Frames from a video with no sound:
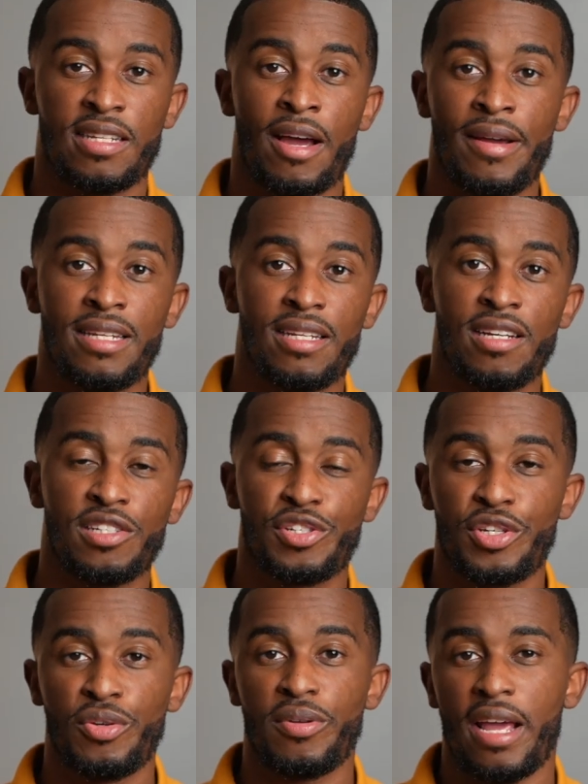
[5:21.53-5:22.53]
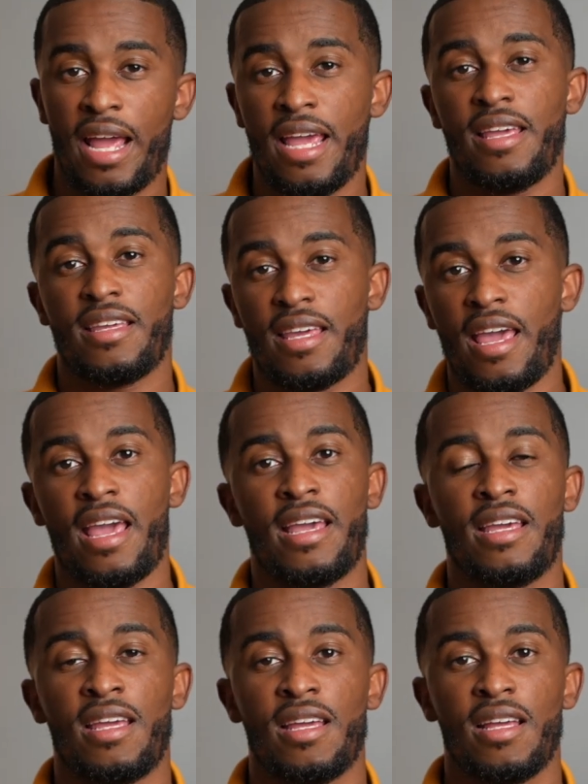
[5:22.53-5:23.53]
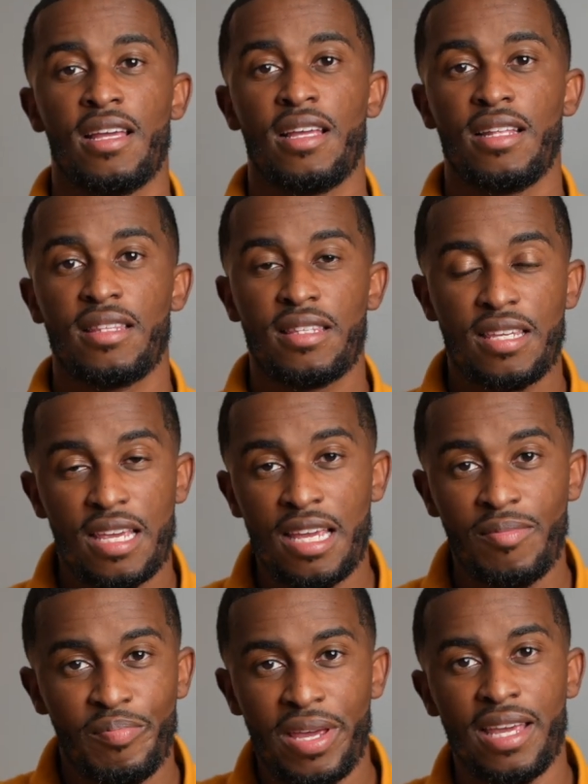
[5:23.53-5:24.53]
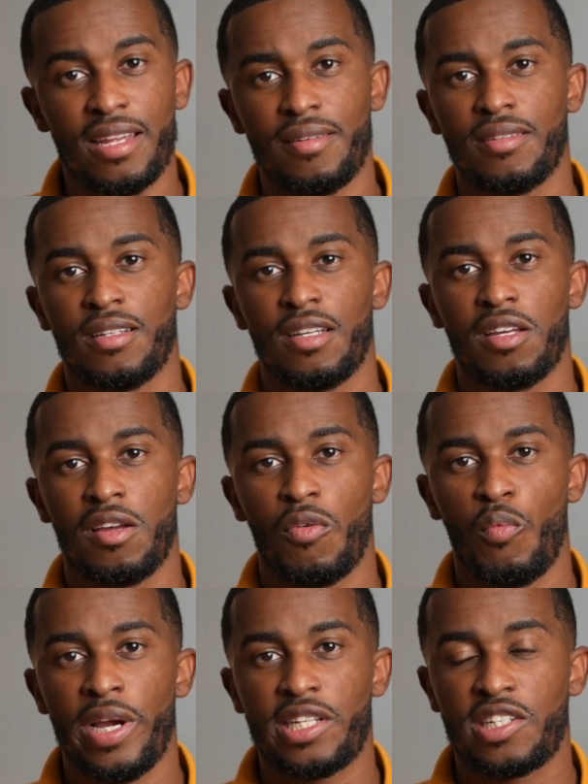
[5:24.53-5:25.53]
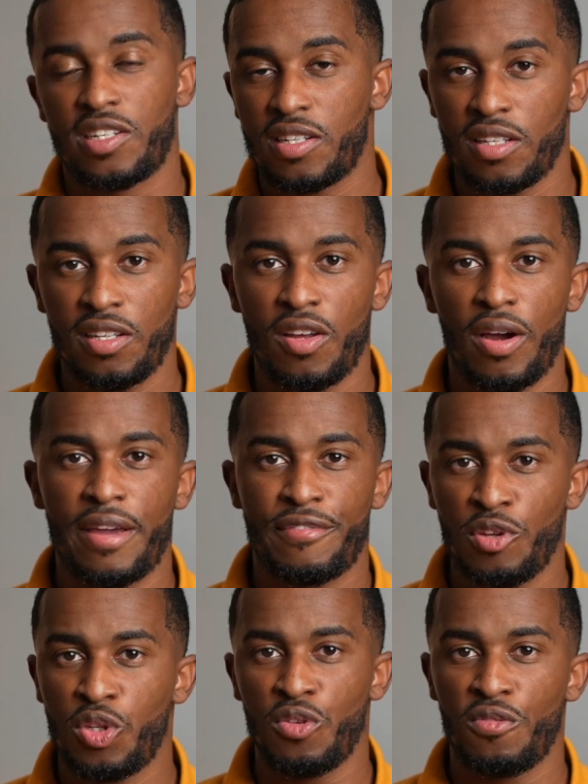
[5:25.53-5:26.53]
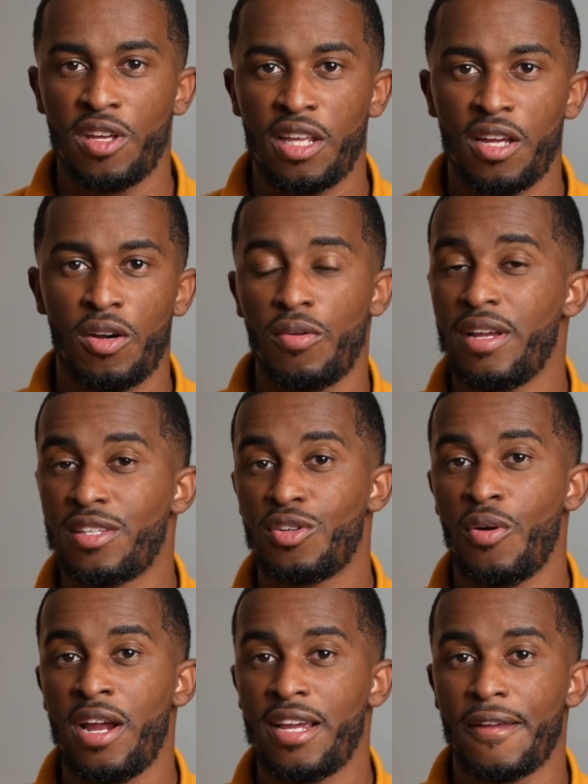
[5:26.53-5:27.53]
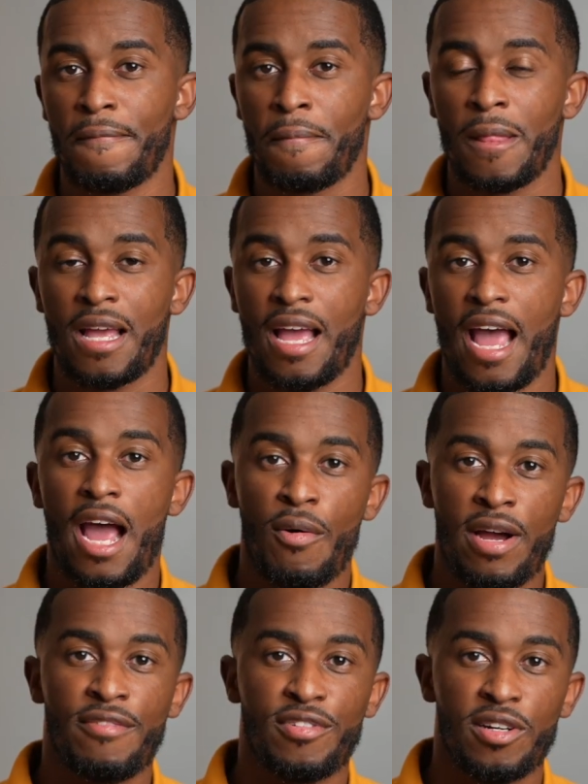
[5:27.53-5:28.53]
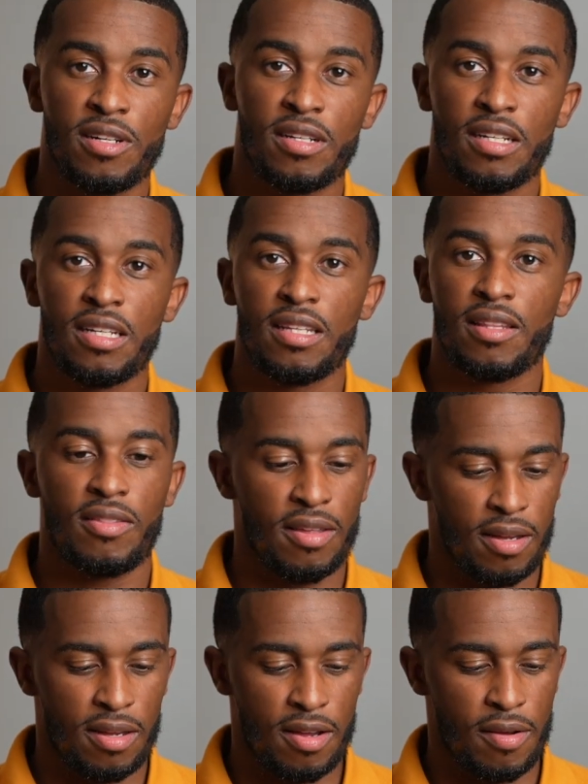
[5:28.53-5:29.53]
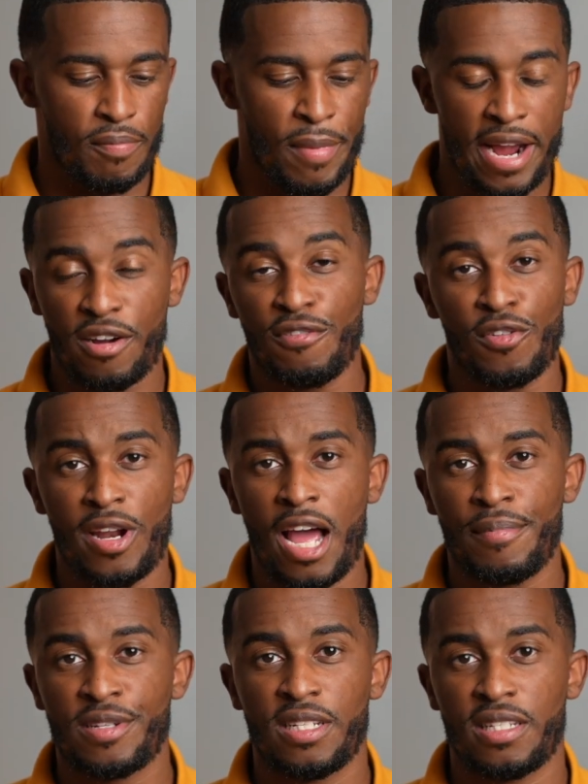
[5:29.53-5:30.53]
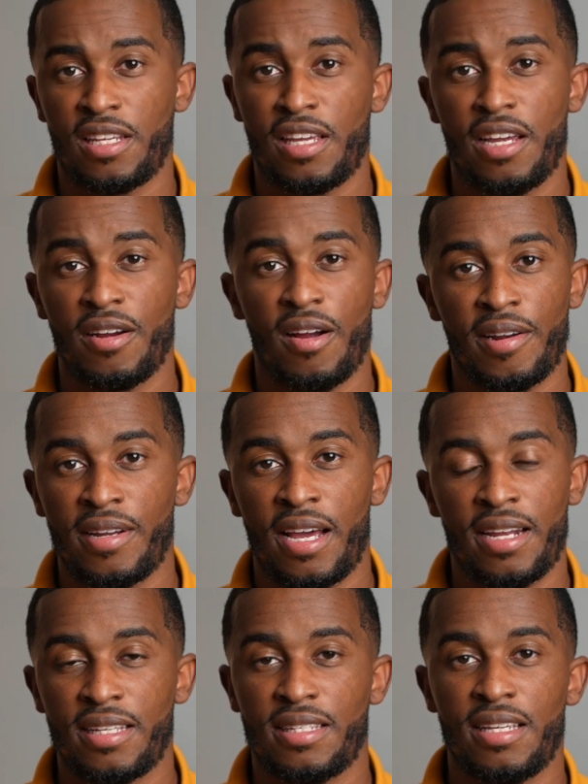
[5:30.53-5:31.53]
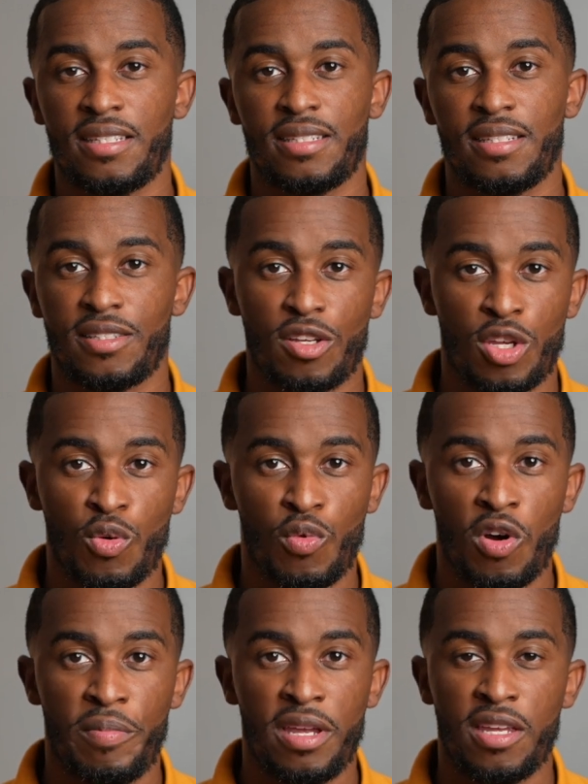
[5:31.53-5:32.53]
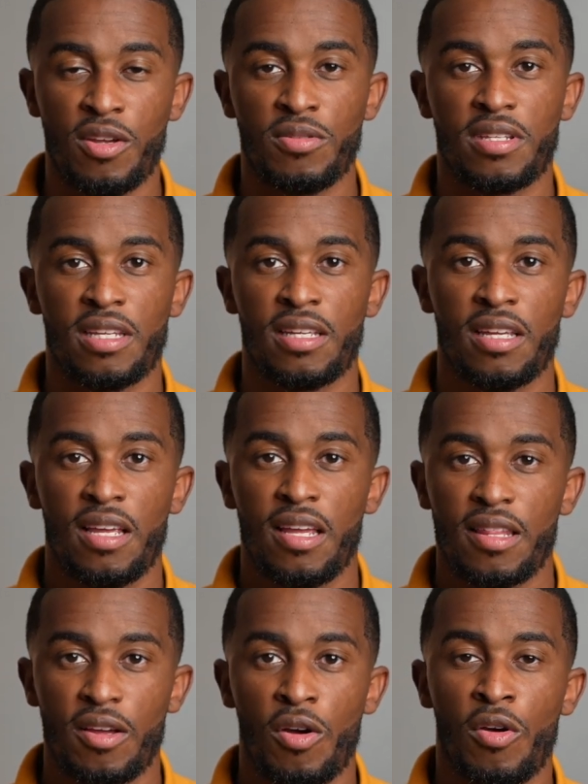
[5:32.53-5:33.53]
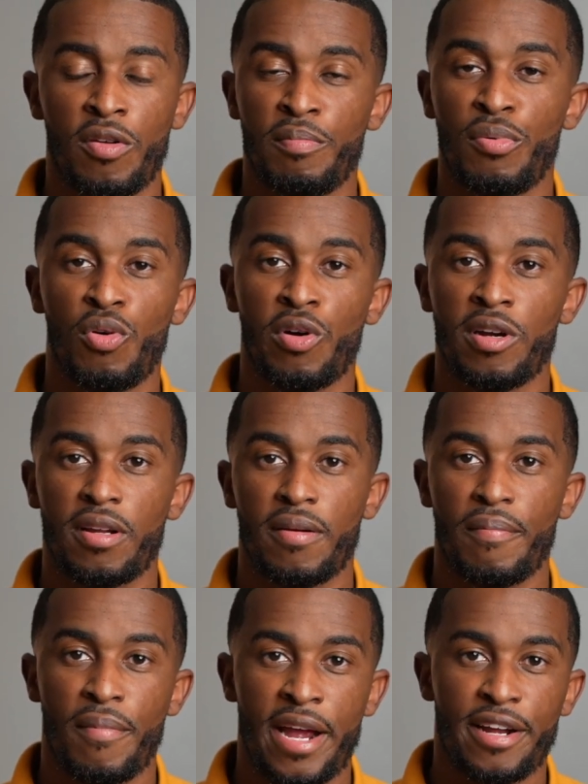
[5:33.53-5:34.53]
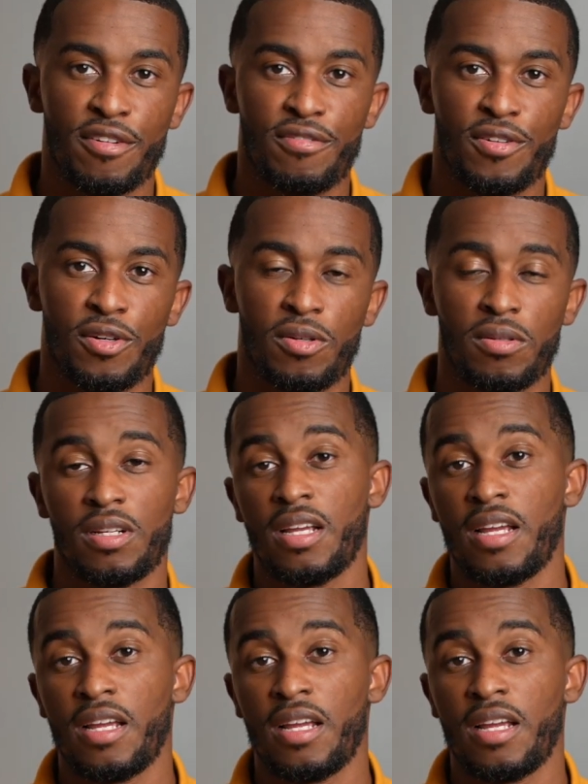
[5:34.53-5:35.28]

Now, it does shoot 8K 10-bit, which, you know, if you do video is great. However, the microphone options in here are non-existent, so you will be using the onboard microphone.